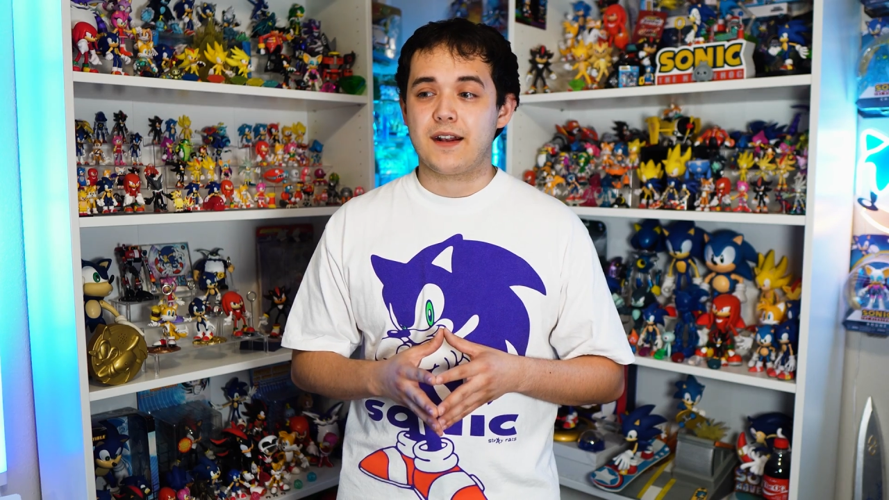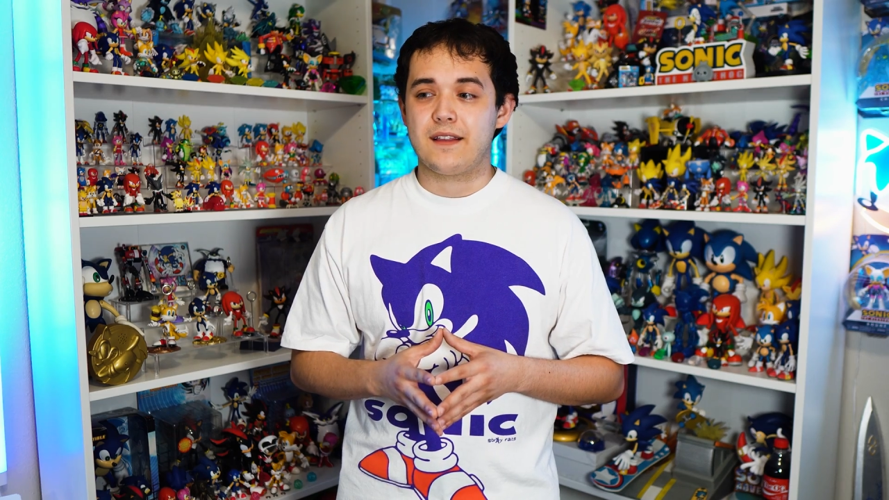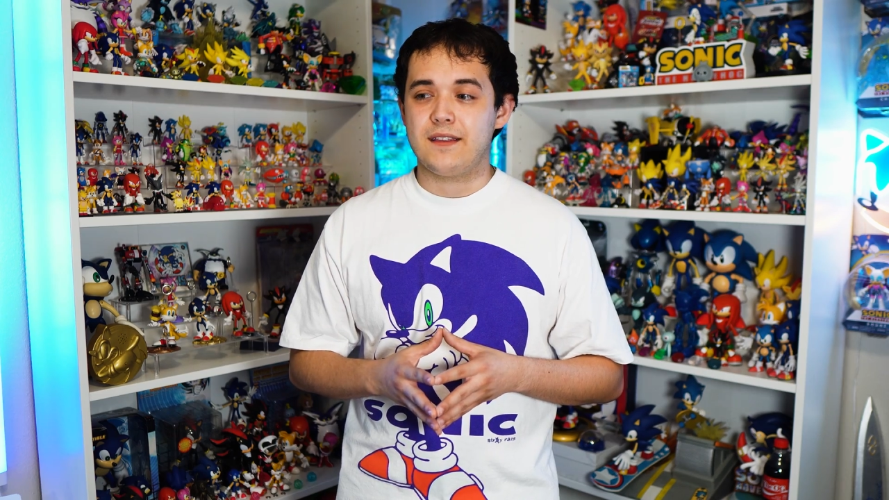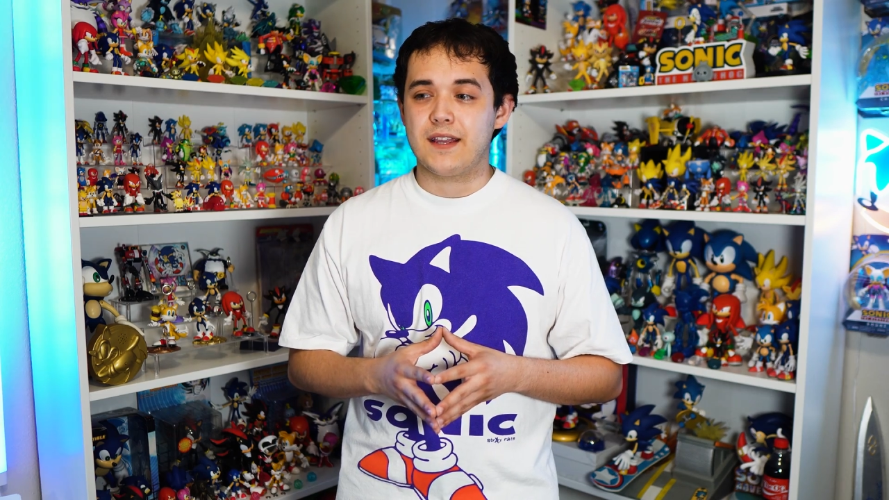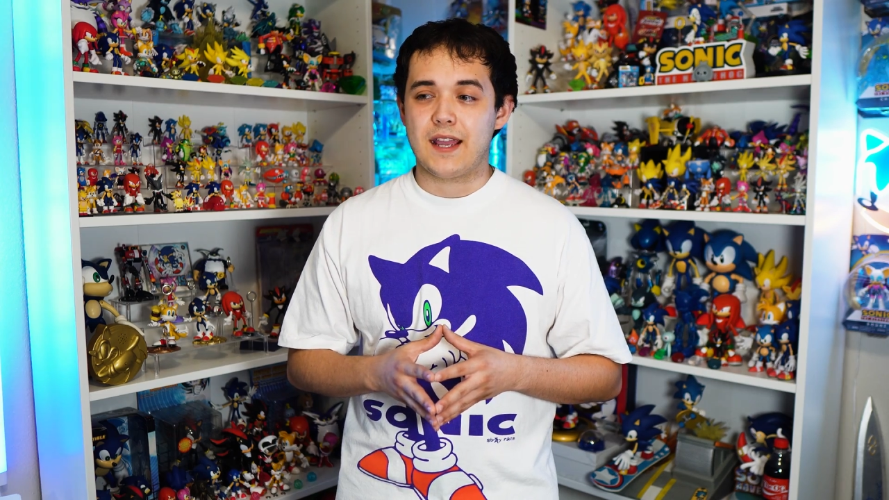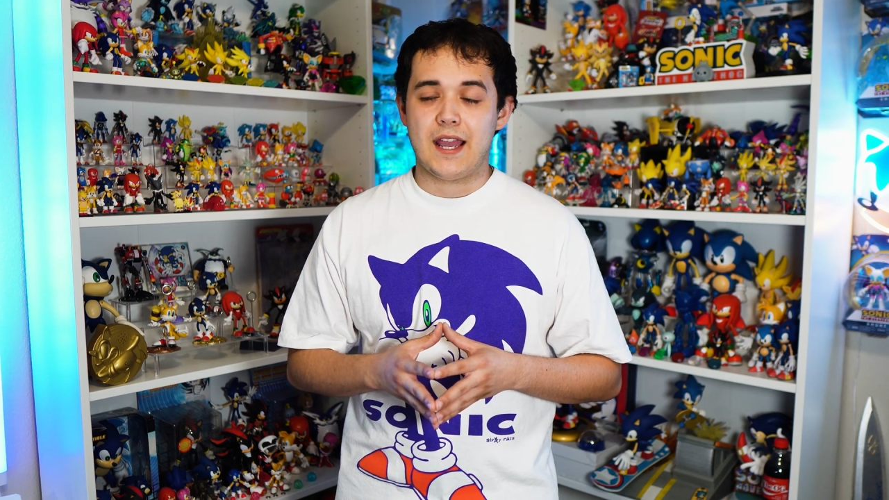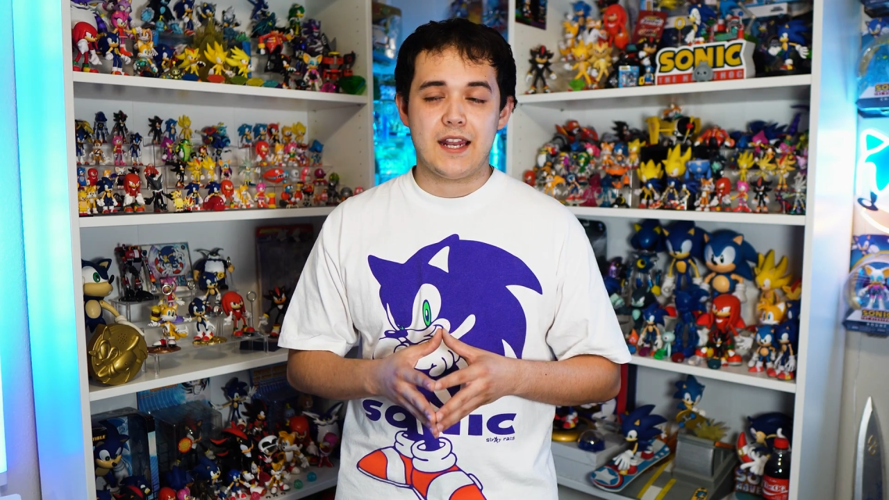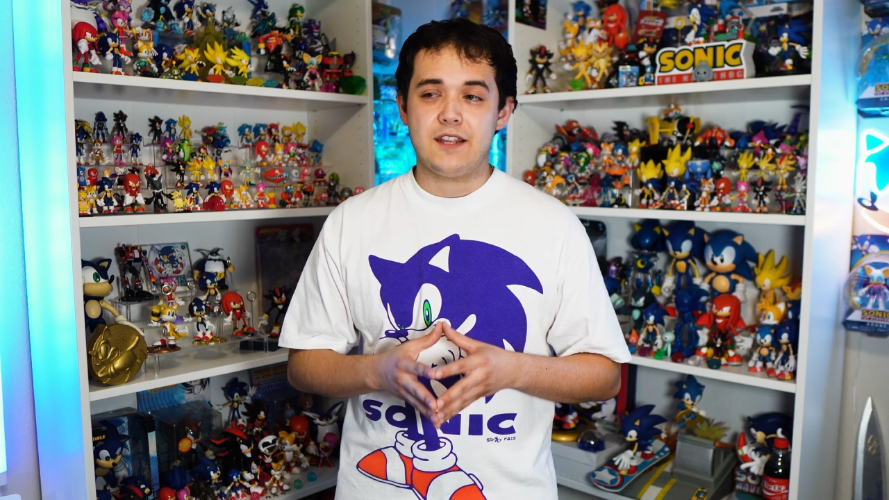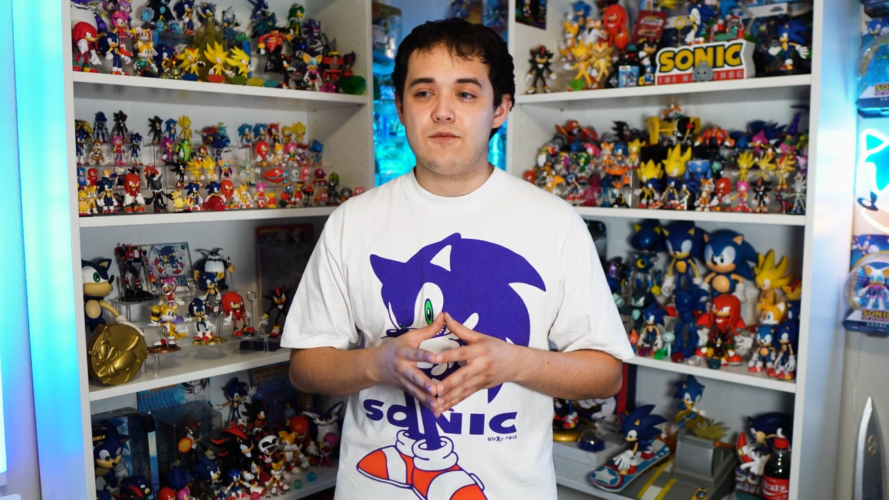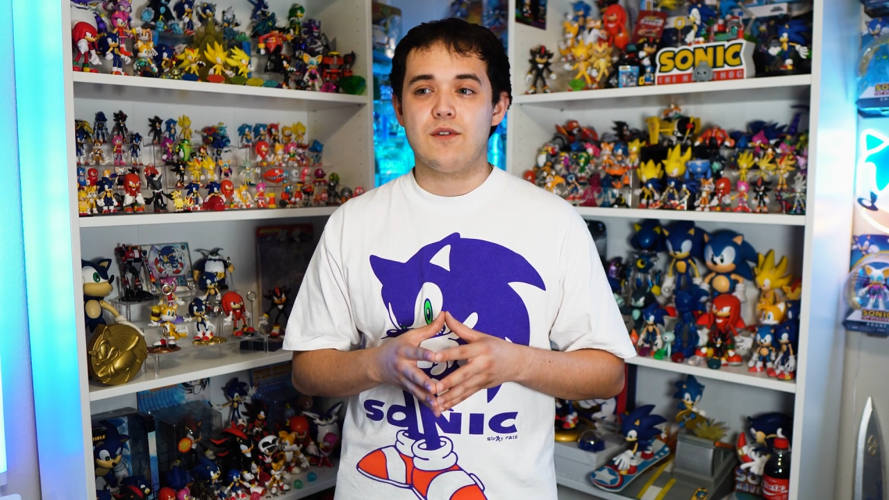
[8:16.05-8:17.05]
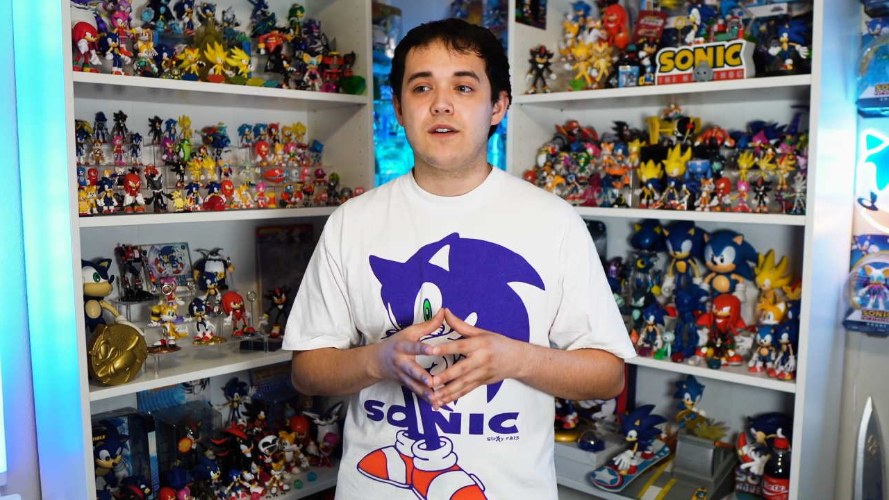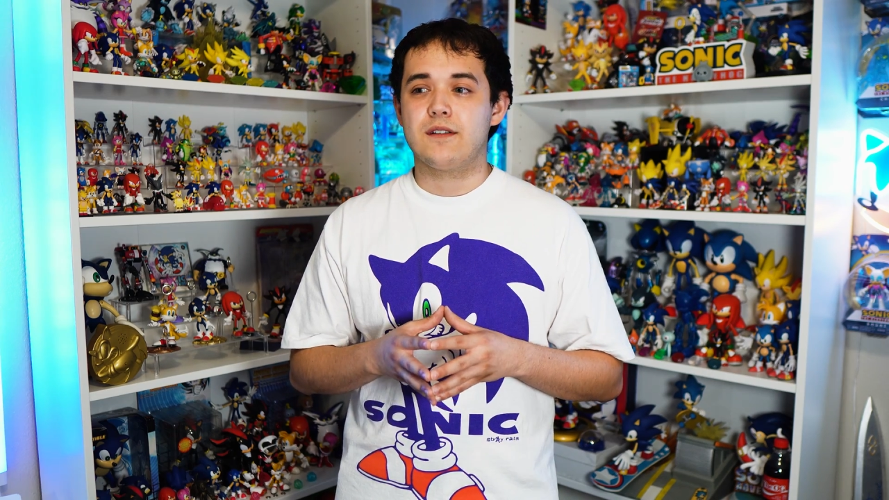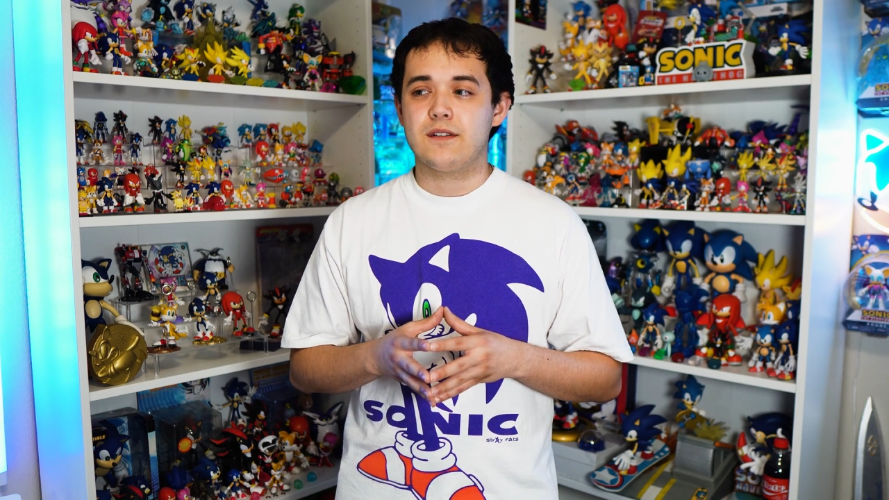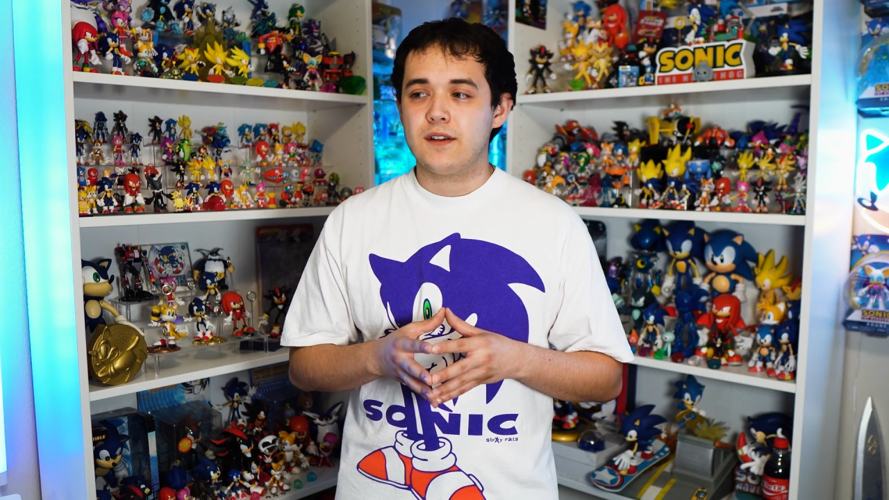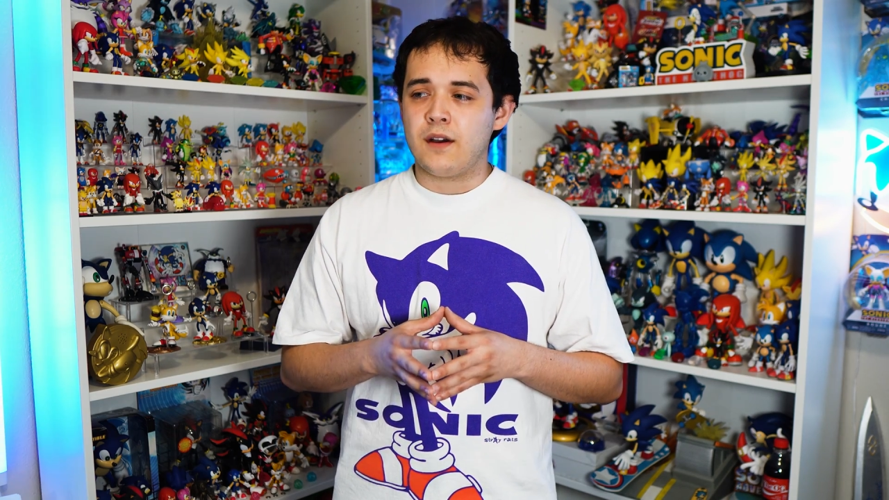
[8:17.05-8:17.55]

I think anyone